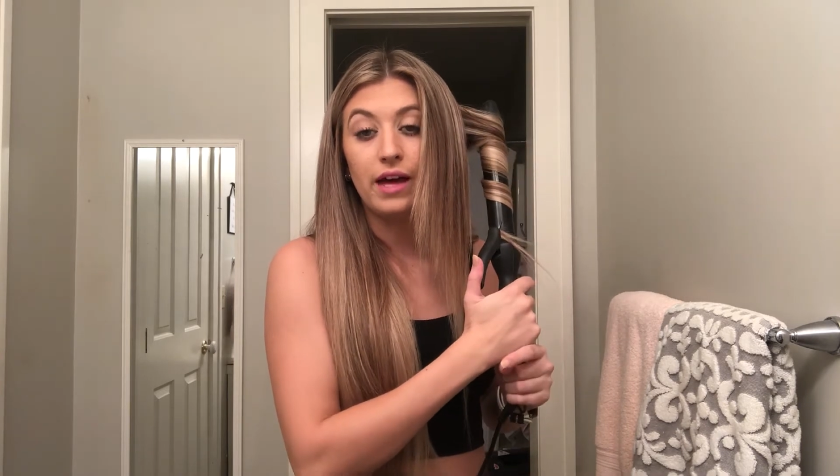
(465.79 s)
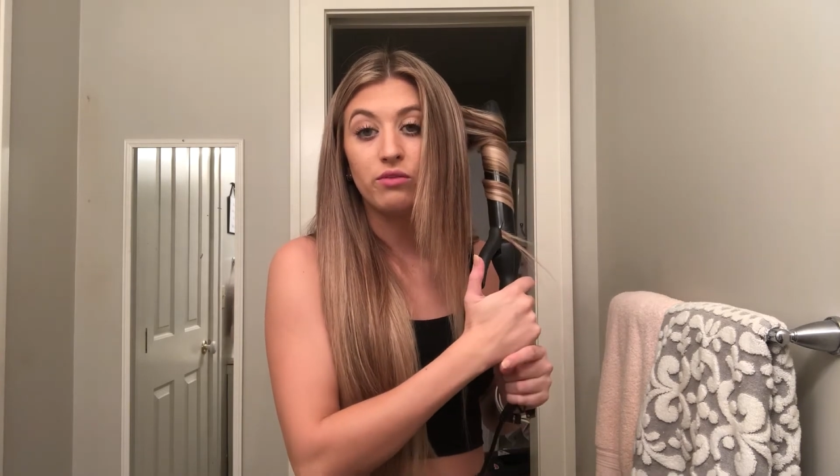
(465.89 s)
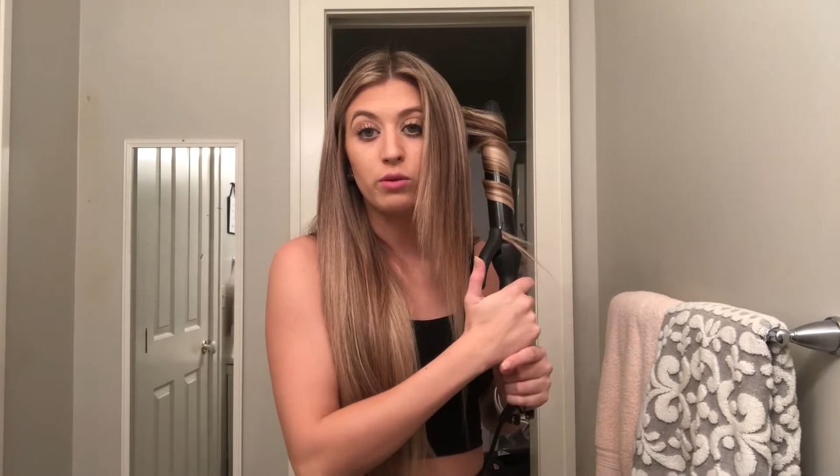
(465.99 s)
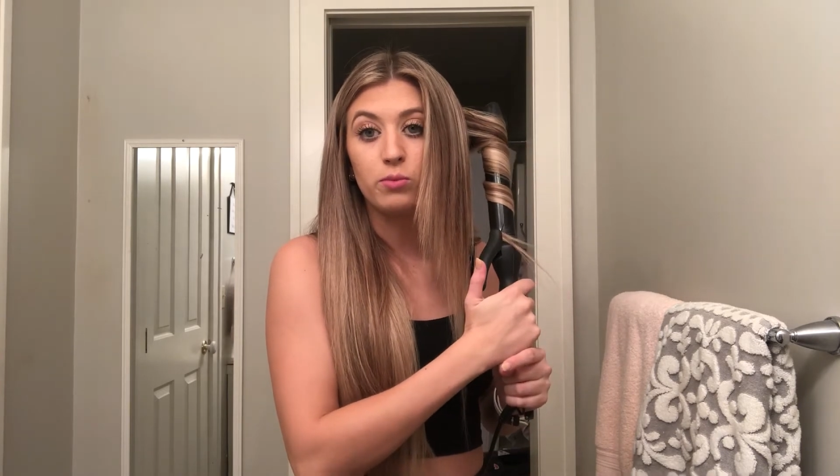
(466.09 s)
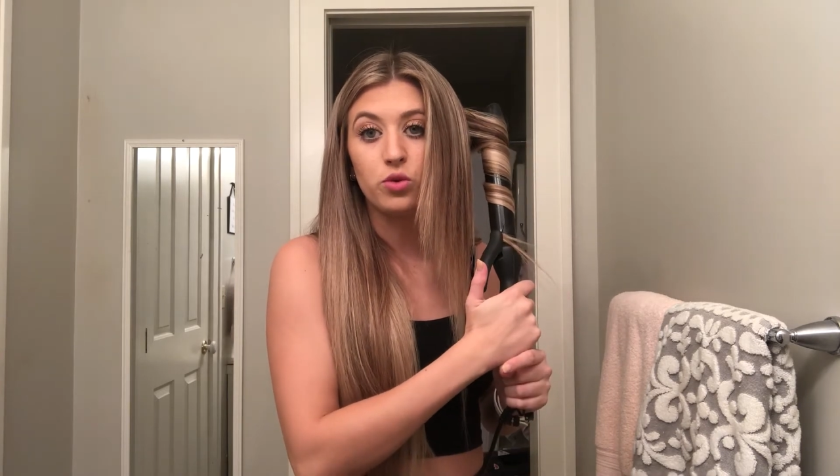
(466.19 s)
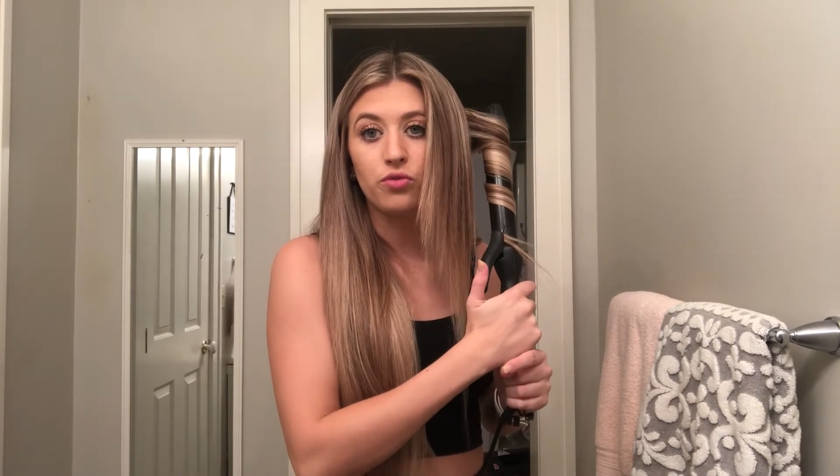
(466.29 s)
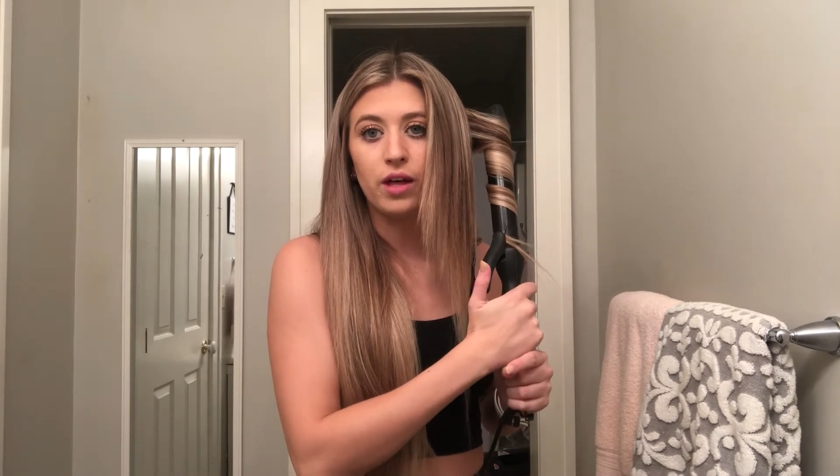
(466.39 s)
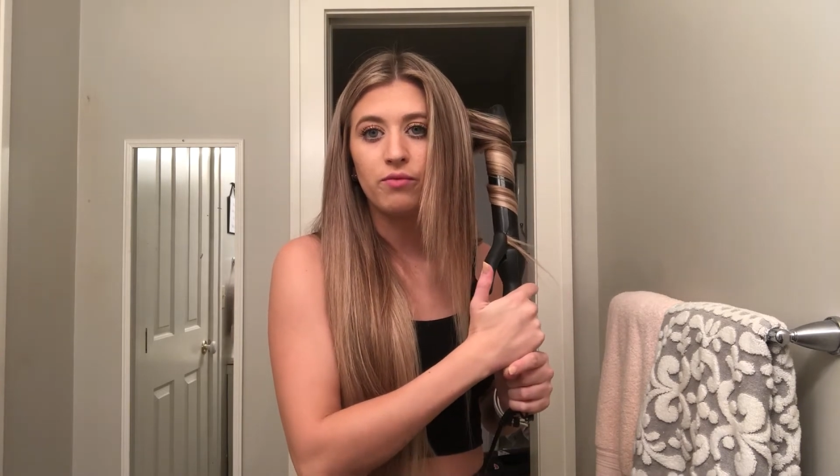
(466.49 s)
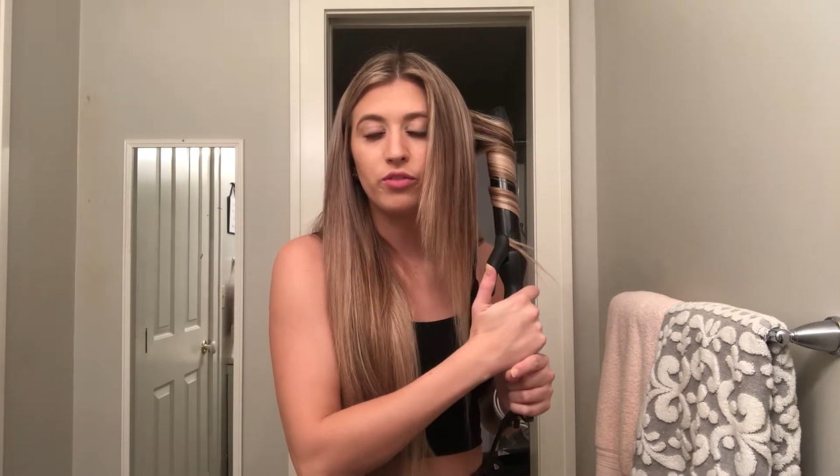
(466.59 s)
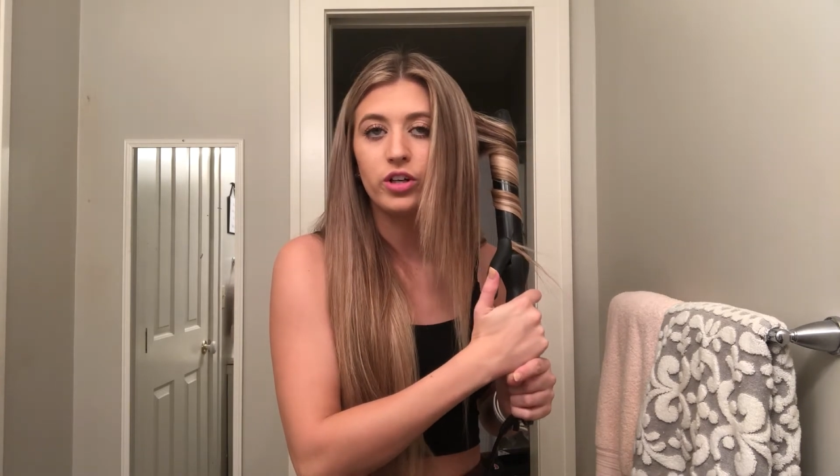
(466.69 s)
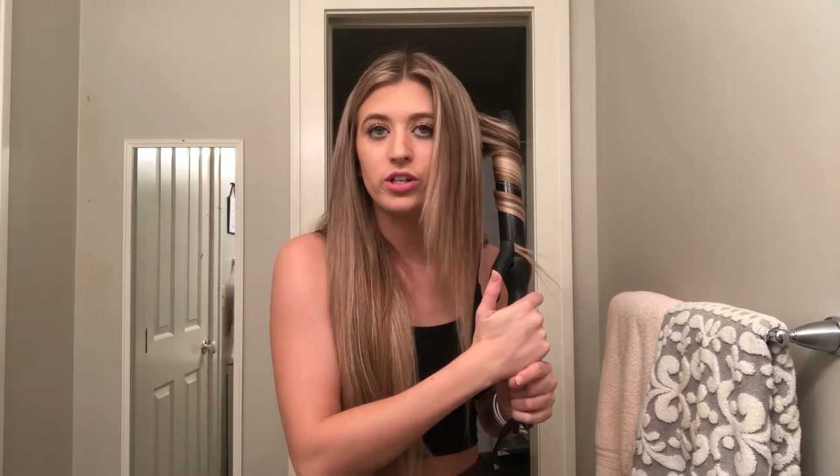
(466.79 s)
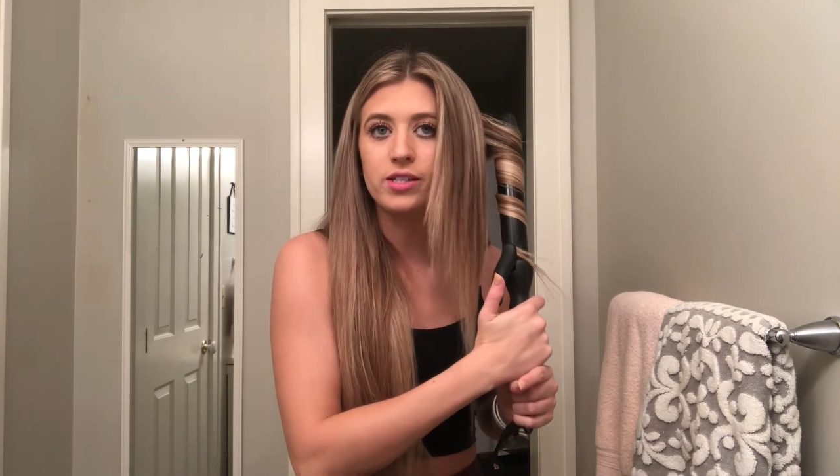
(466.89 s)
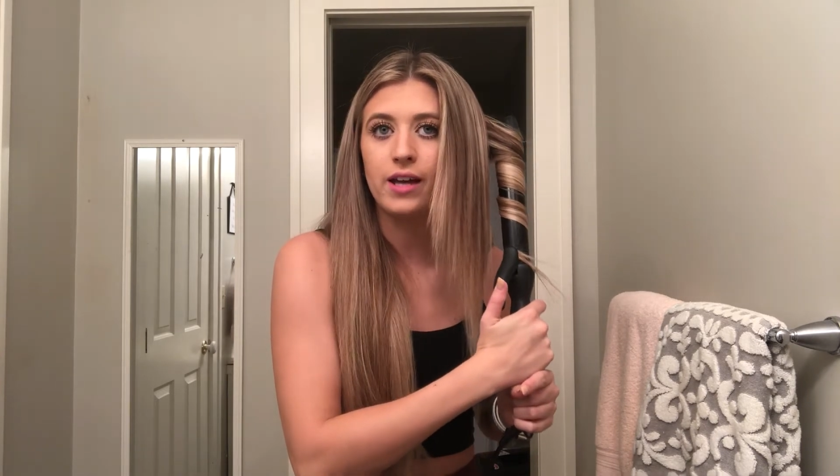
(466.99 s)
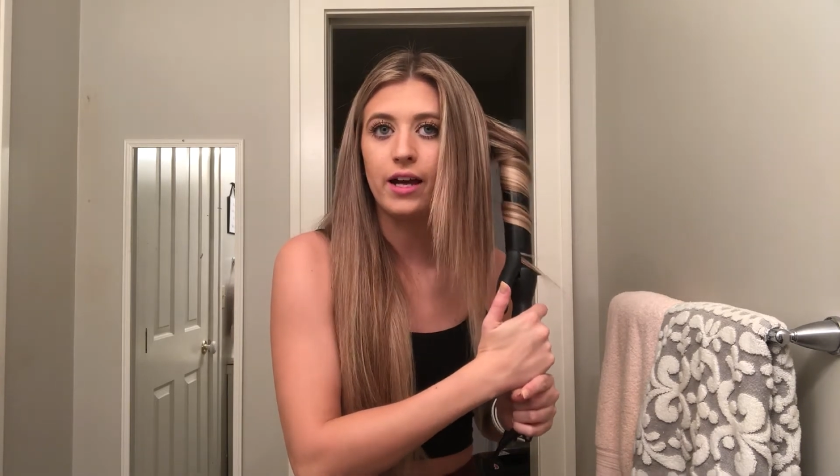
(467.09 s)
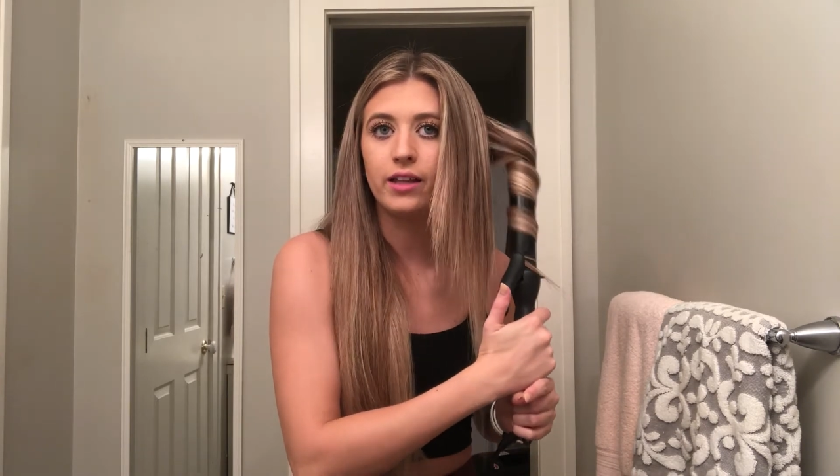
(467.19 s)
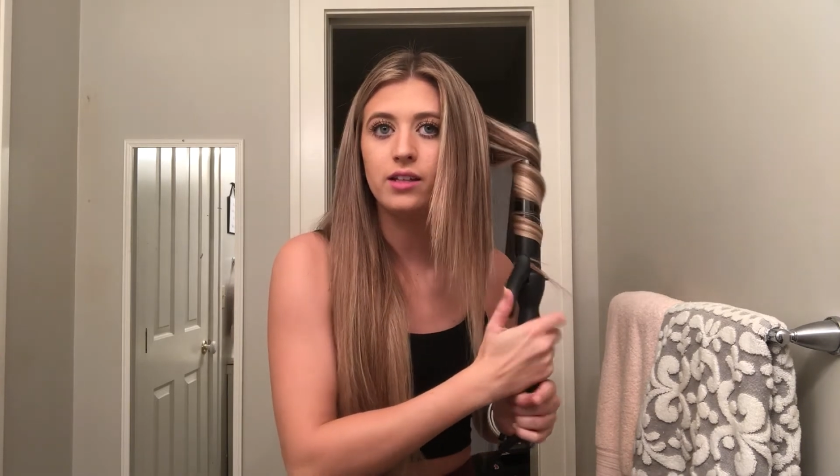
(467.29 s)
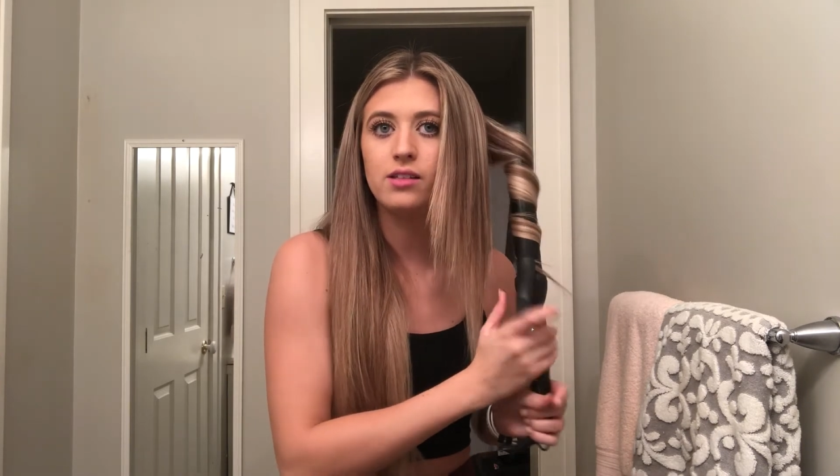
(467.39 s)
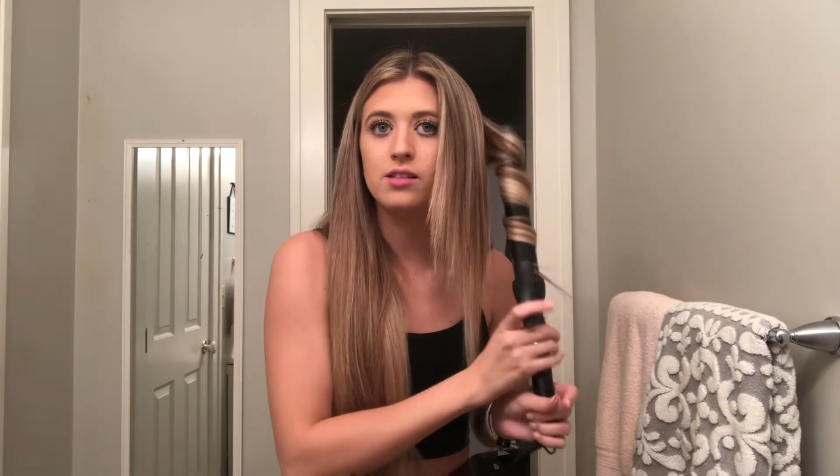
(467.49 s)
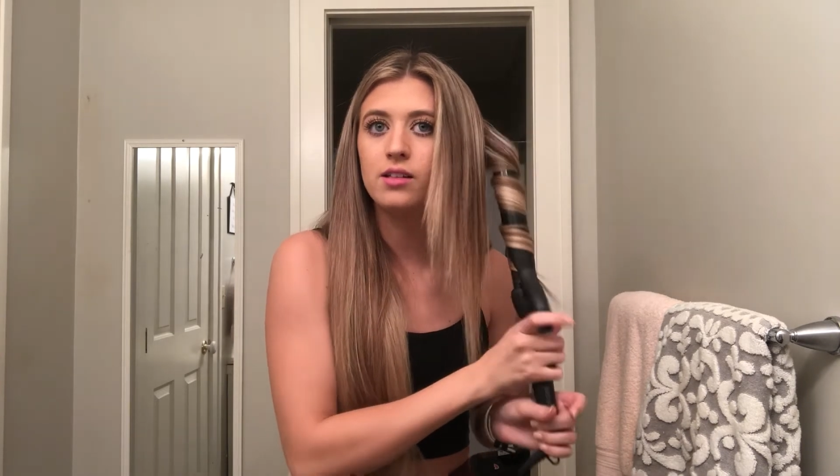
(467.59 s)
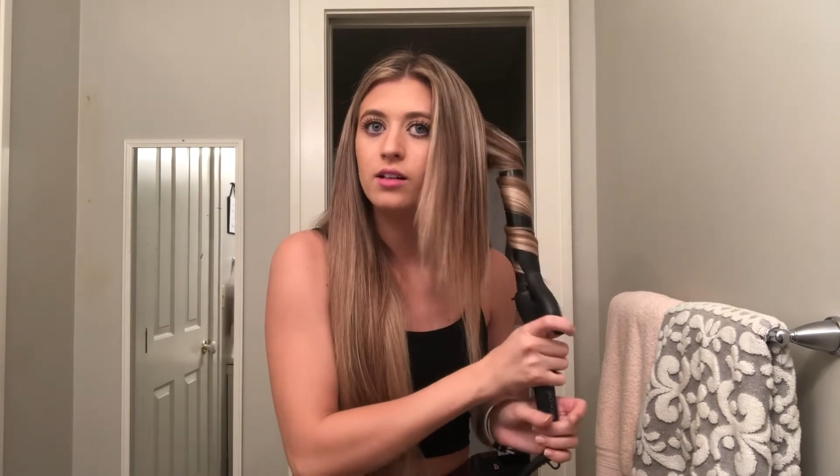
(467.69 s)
remove them for your stylist.